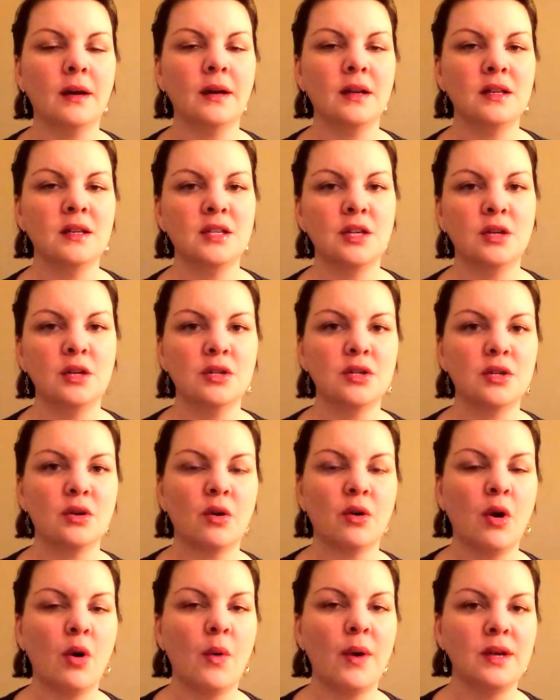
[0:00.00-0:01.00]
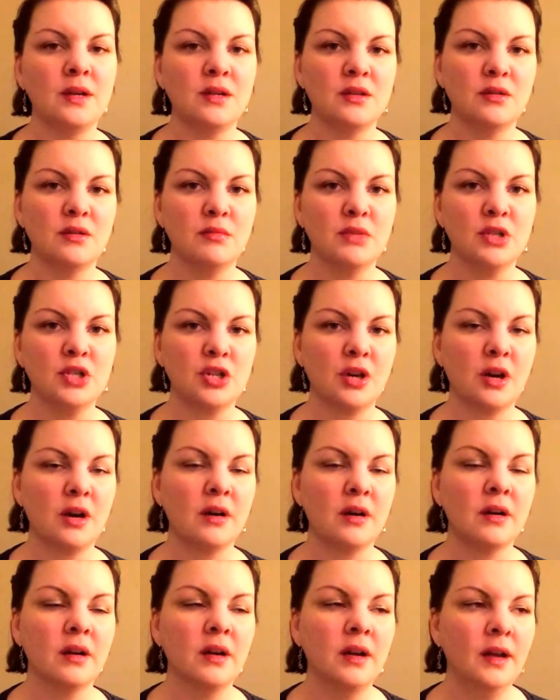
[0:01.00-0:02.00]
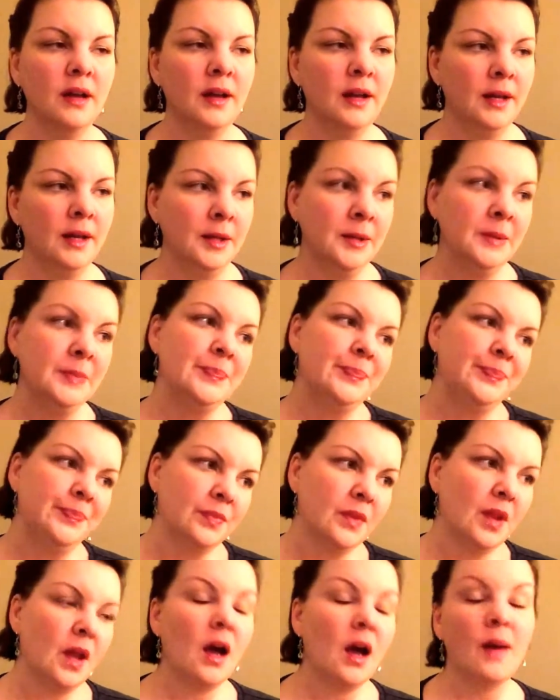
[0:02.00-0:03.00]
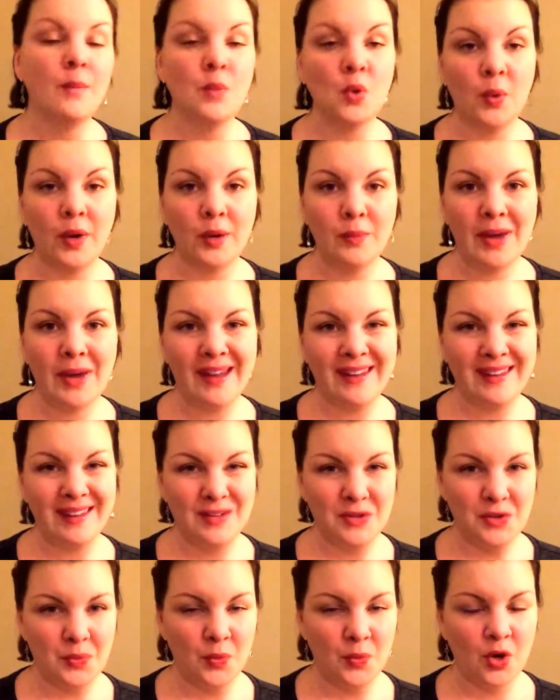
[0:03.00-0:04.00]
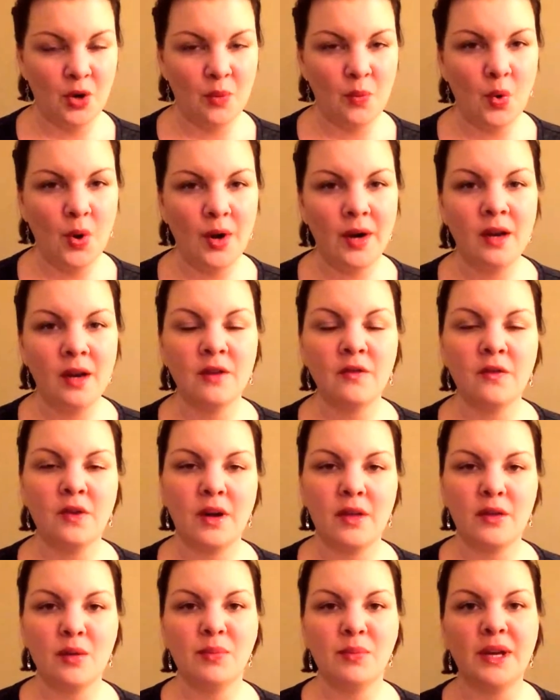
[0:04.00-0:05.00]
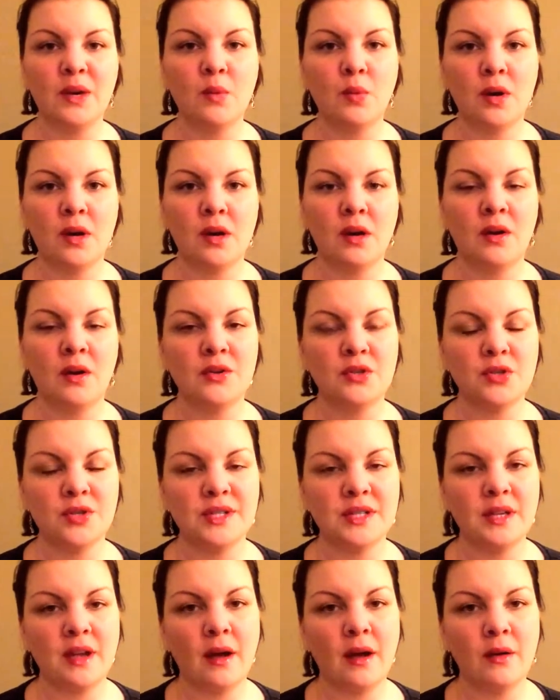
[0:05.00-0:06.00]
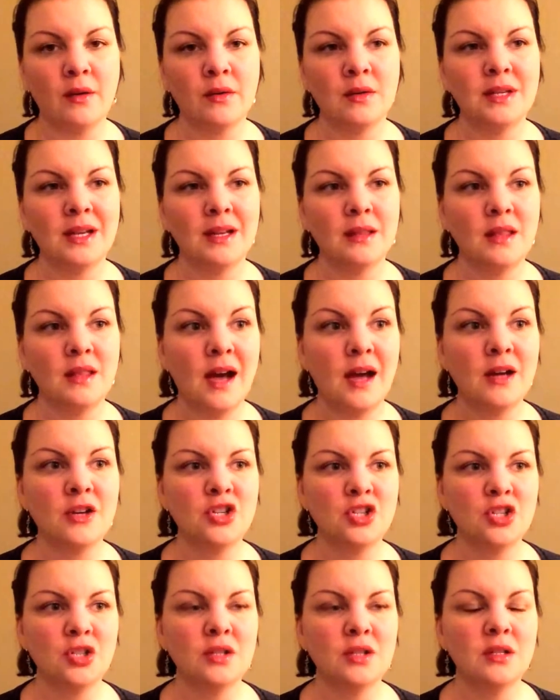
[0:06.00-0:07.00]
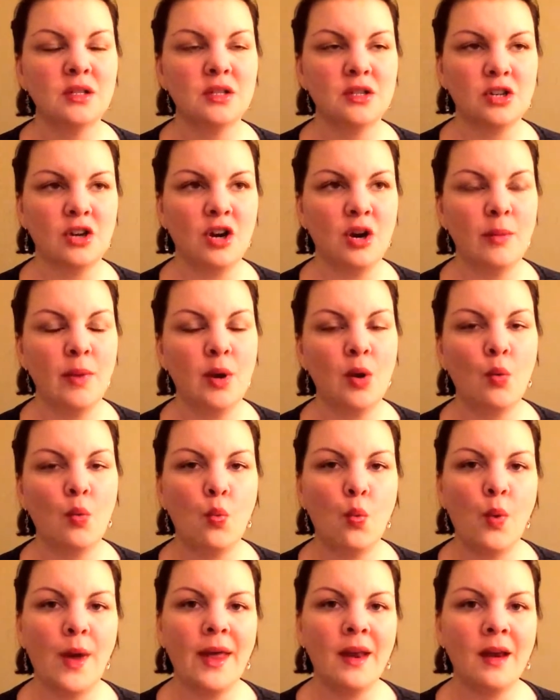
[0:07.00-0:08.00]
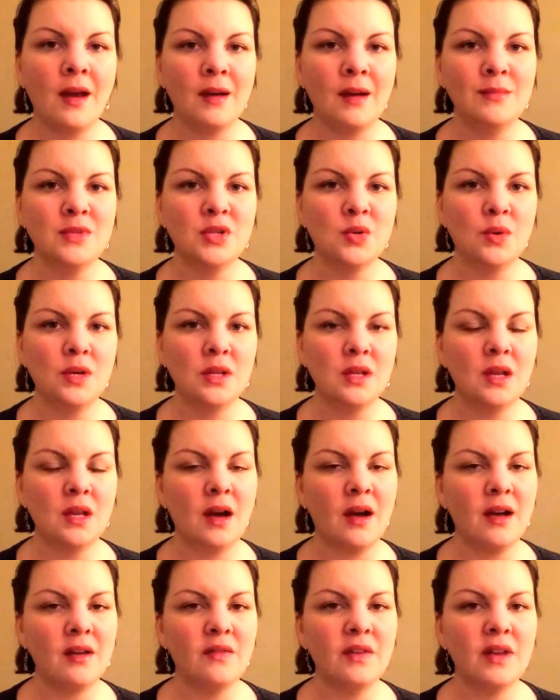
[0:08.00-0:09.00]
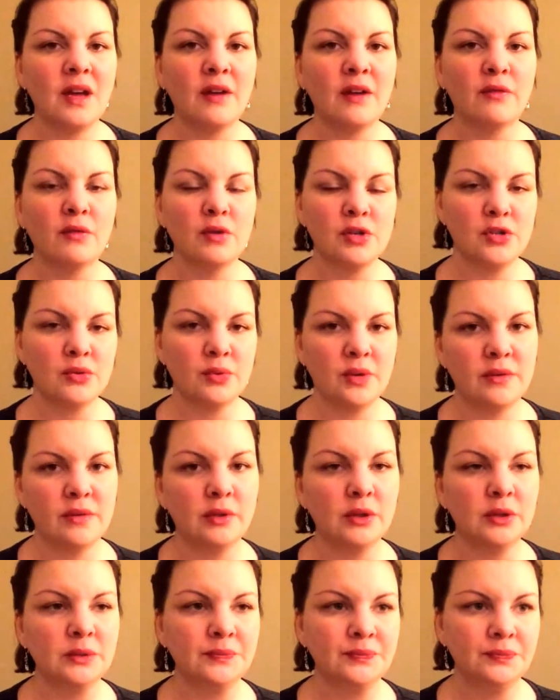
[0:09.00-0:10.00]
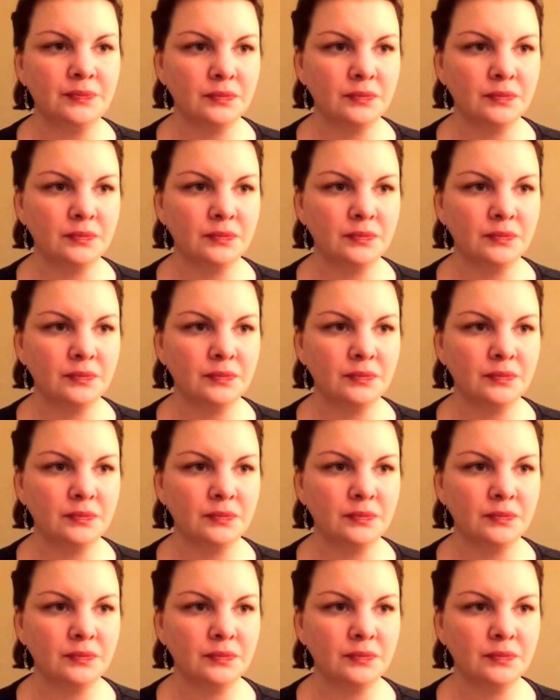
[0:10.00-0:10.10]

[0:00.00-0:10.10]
continue to grow and to mature. I'm going back in tomorrow morning for another blood work and ultrasound. That should determine when I'm doing the IVF retrieval.